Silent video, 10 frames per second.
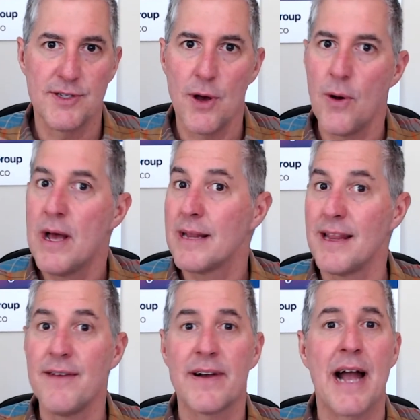So
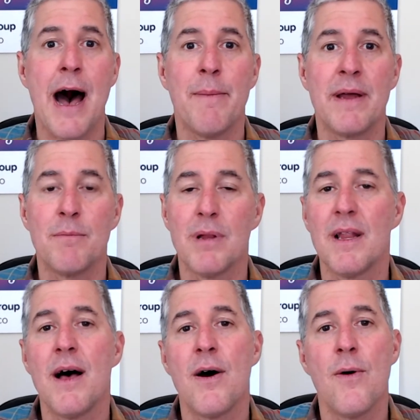leave a comment
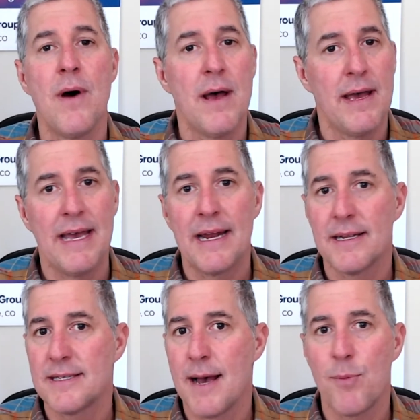below, hit
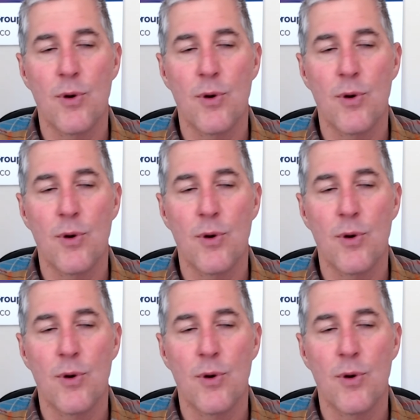us up.